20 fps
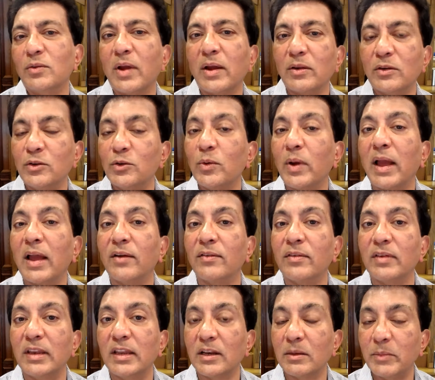do have a
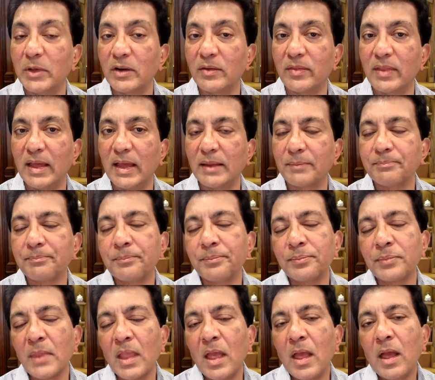little bit of that.
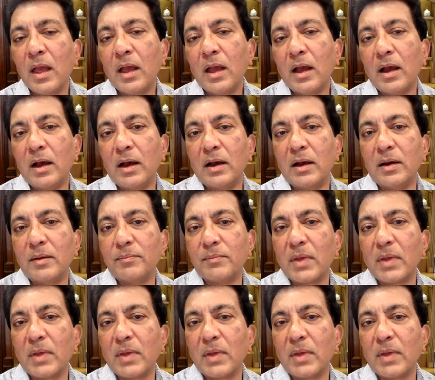Uh,